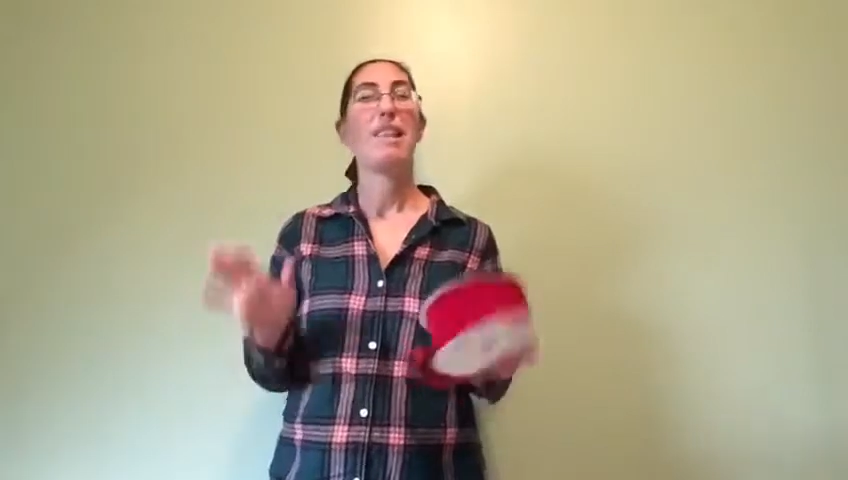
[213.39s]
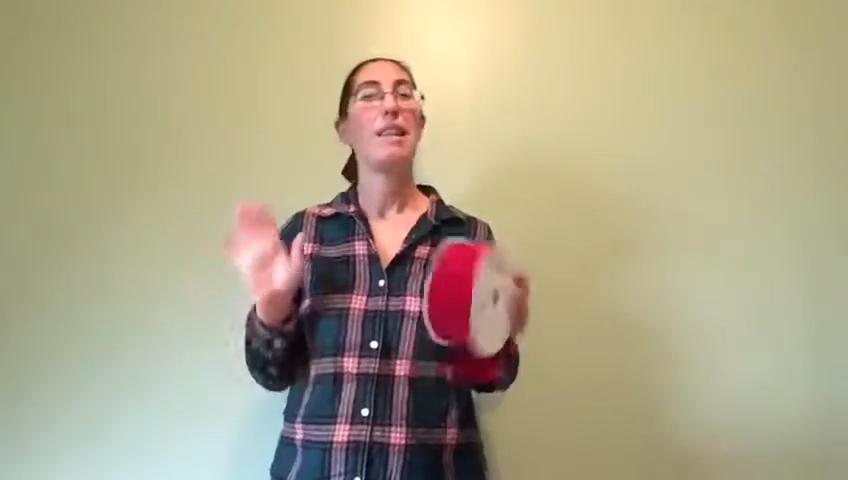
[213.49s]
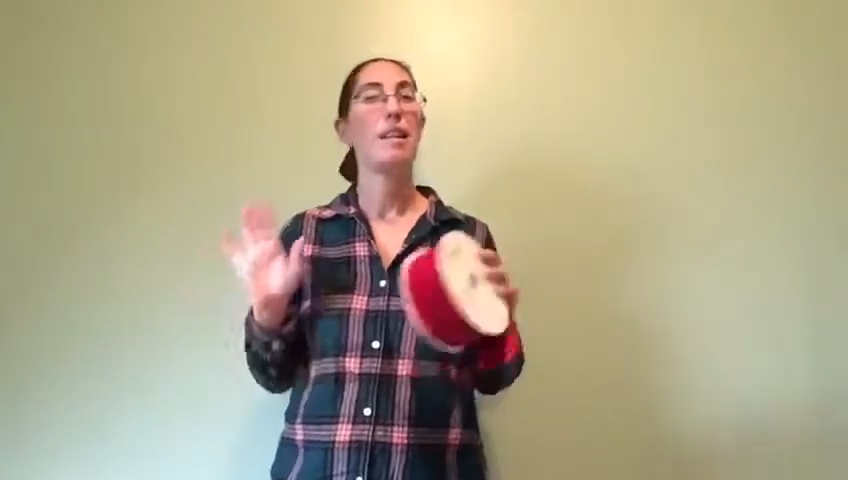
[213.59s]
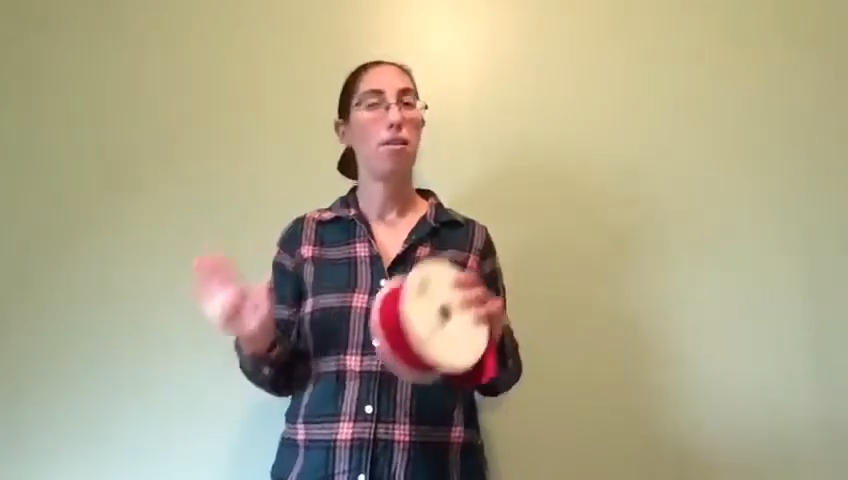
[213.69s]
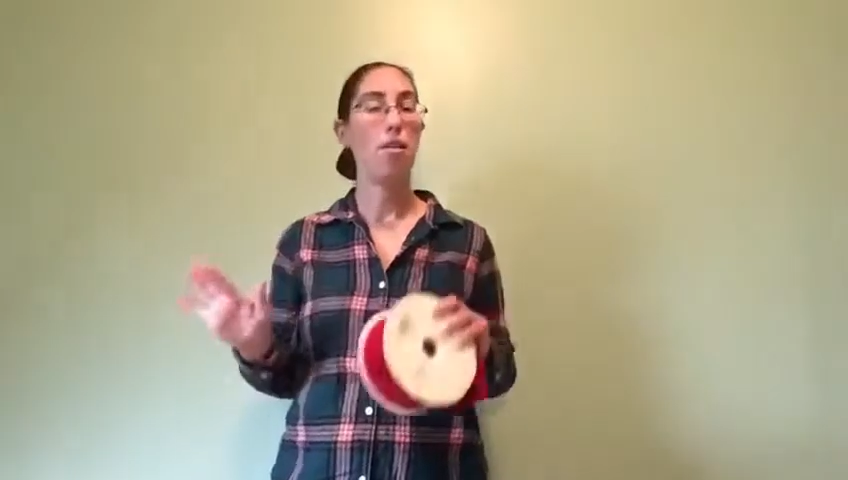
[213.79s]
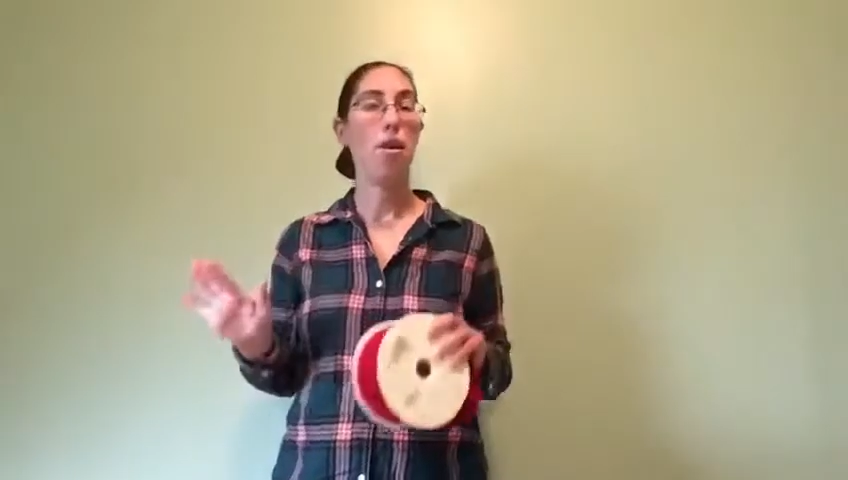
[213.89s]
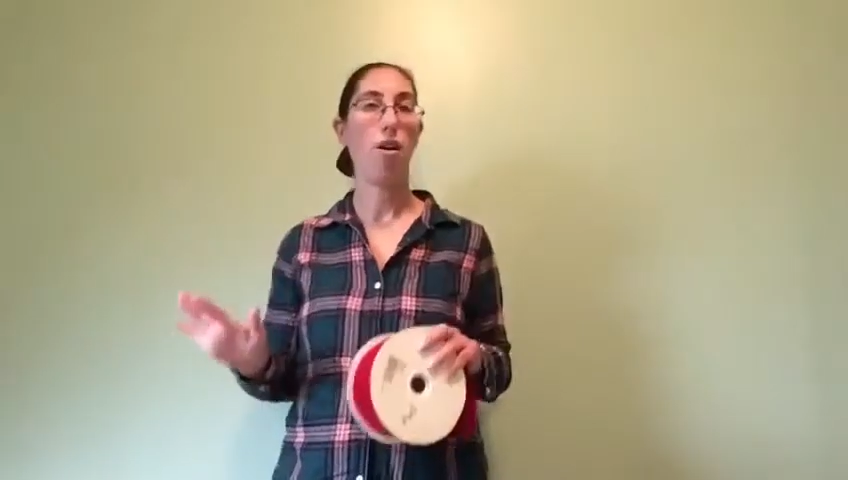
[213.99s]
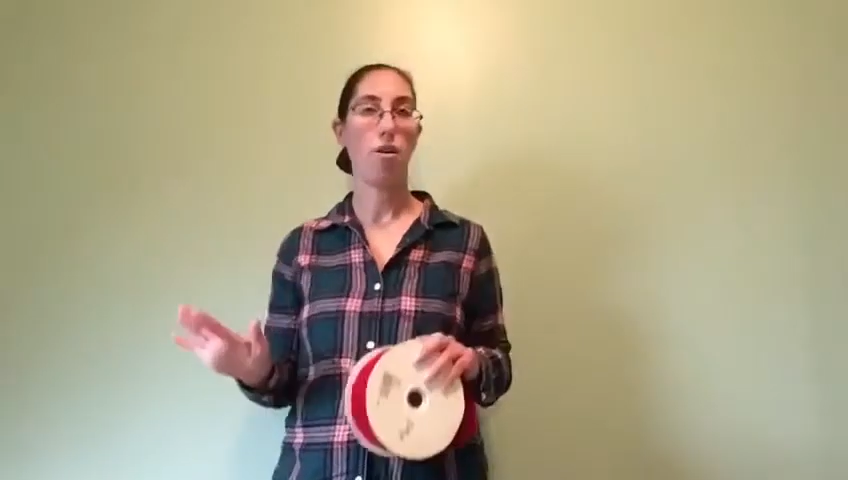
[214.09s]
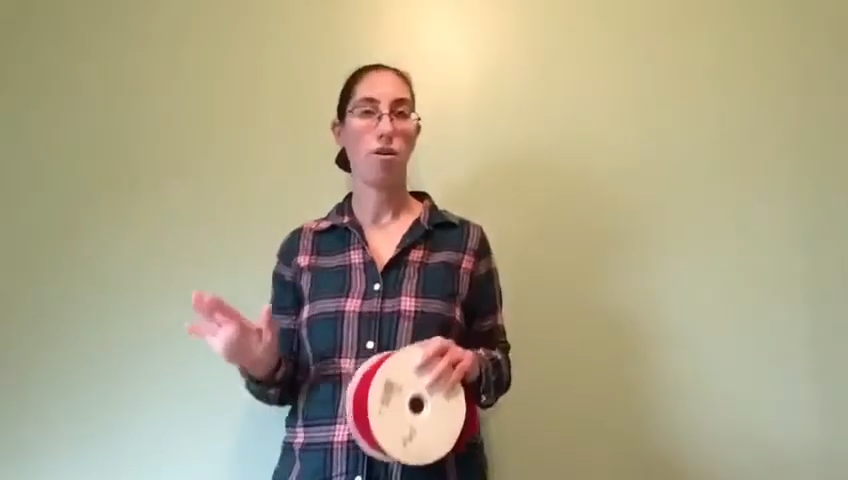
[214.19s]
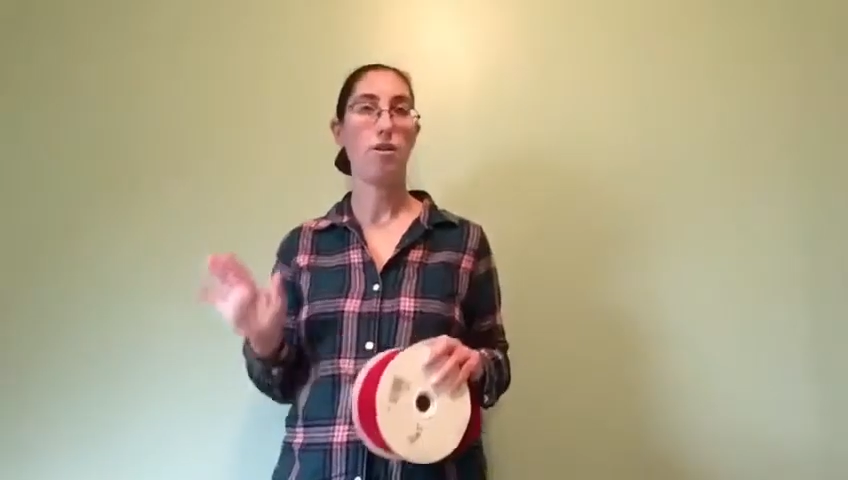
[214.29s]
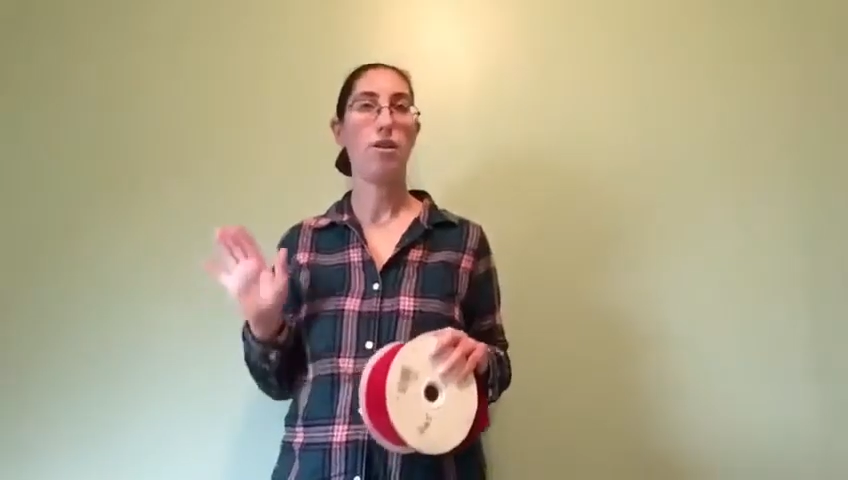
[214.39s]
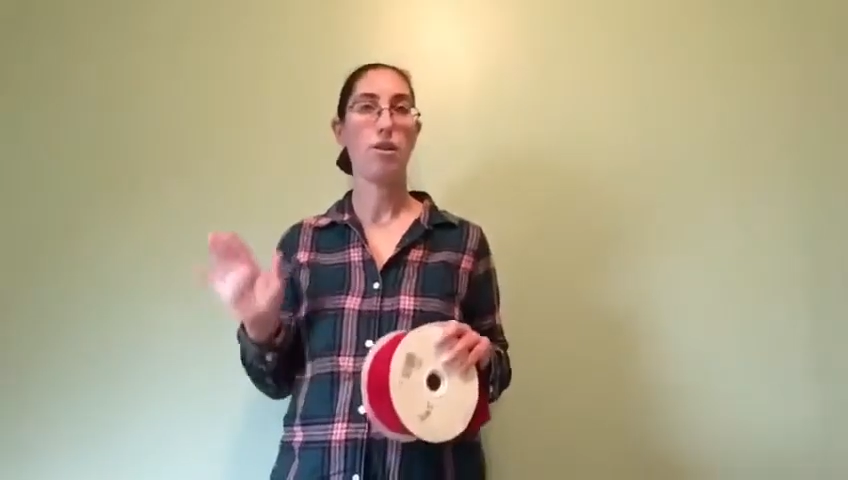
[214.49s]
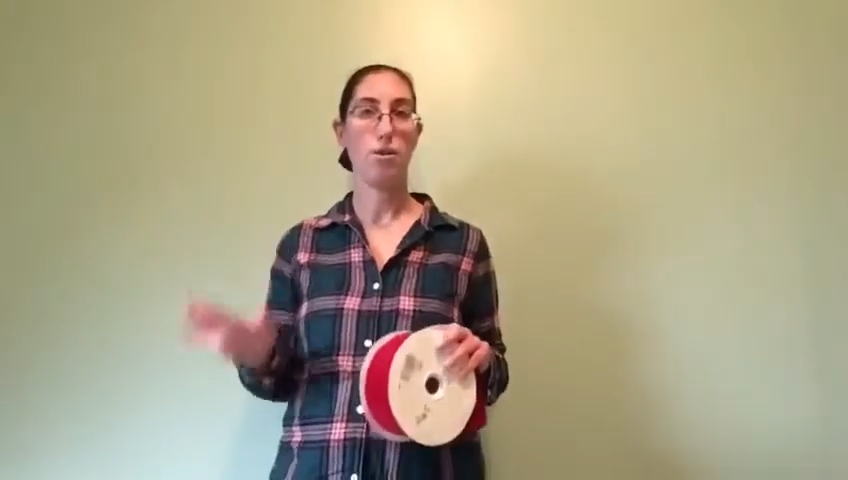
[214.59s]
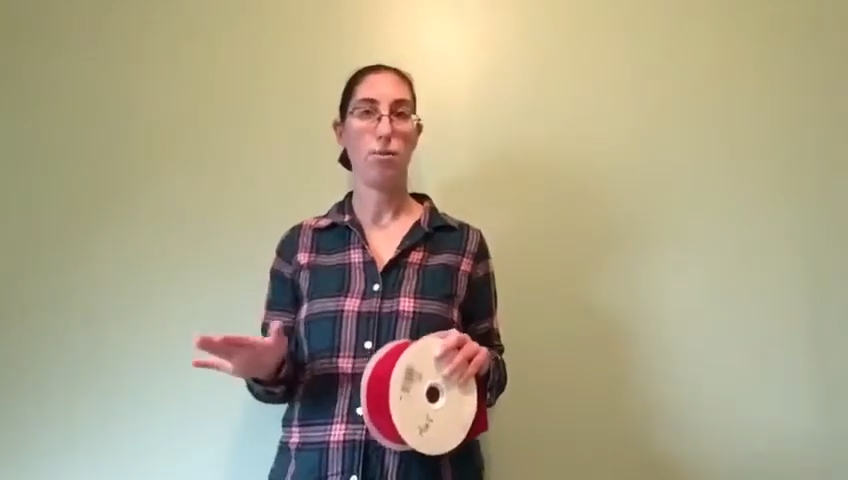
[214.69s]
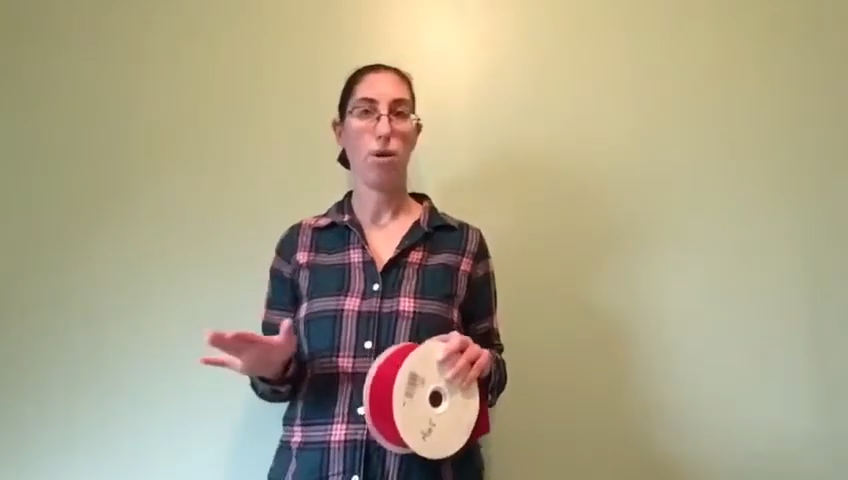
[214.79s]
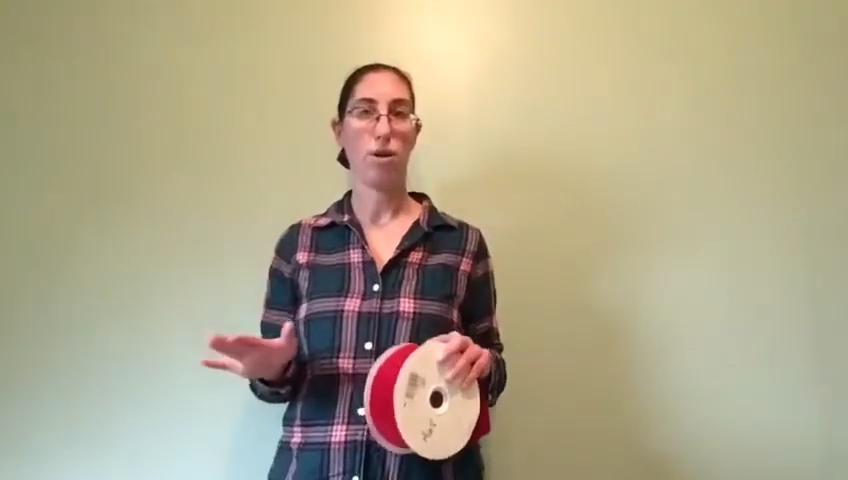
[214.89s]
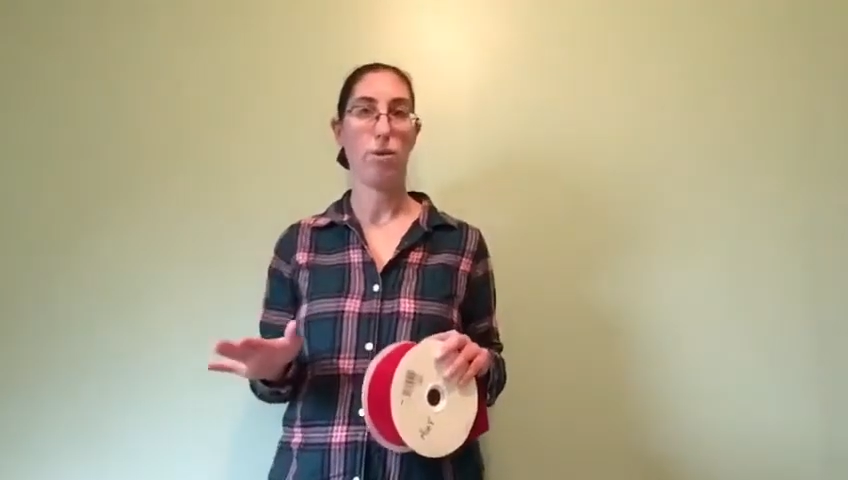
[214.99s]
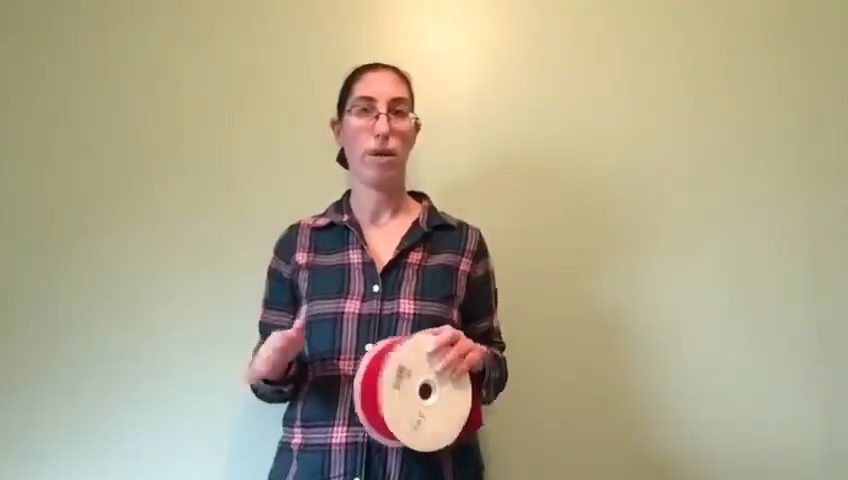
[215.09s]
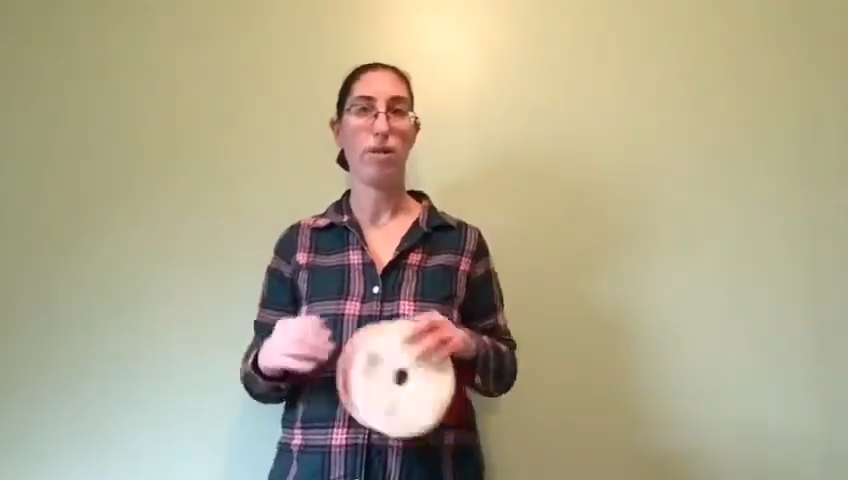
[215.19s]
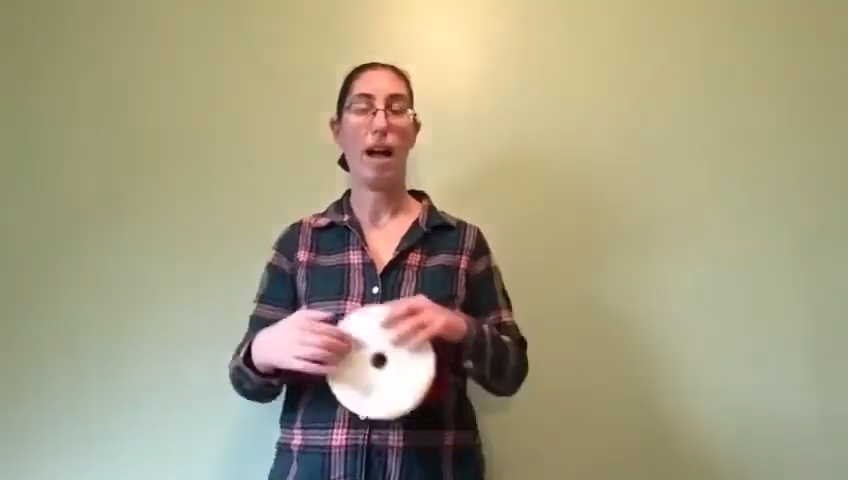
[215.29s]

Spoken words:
little harder to work with.